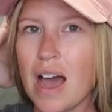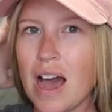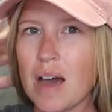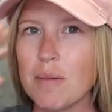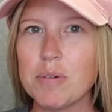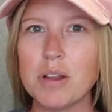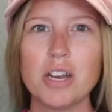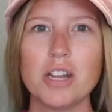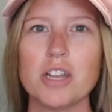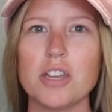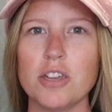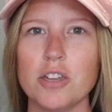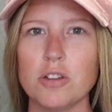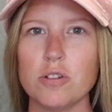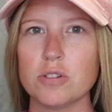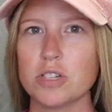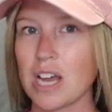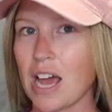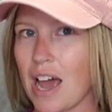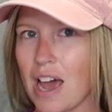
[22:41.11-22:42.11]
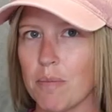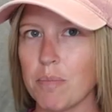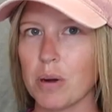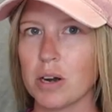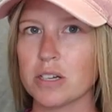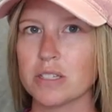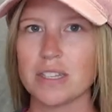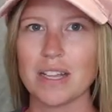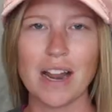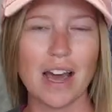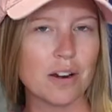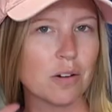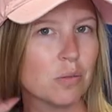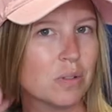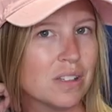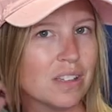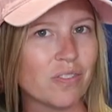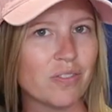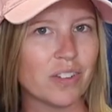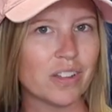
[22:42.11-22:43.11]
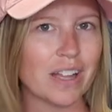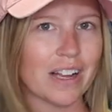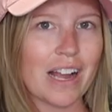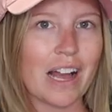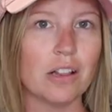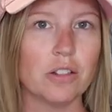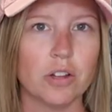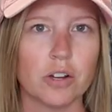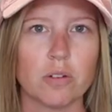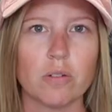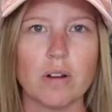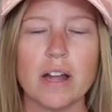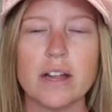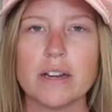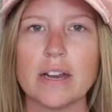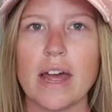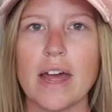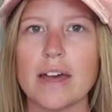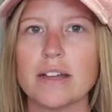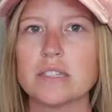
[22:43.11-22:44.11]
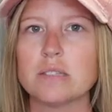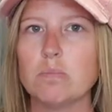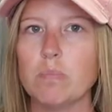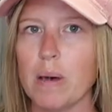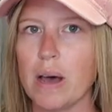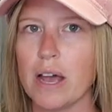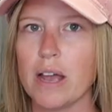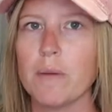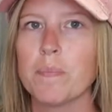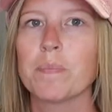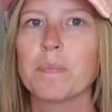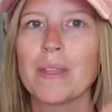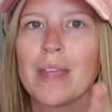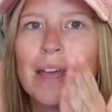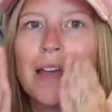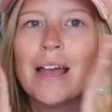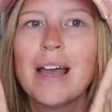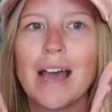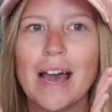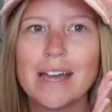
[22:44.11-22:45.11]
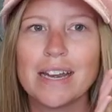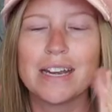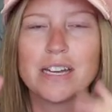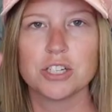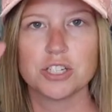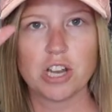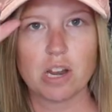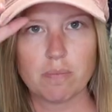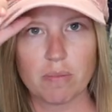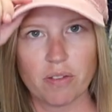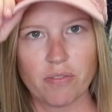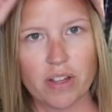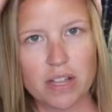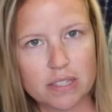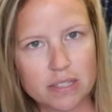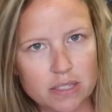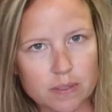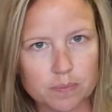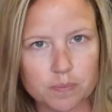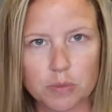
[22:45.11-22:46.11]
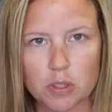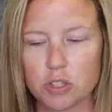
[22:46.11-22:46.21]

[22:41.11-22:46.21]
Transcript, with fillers: I'm not a huge hat person. I don't really feel like I look right in hats, but I need to shade my face.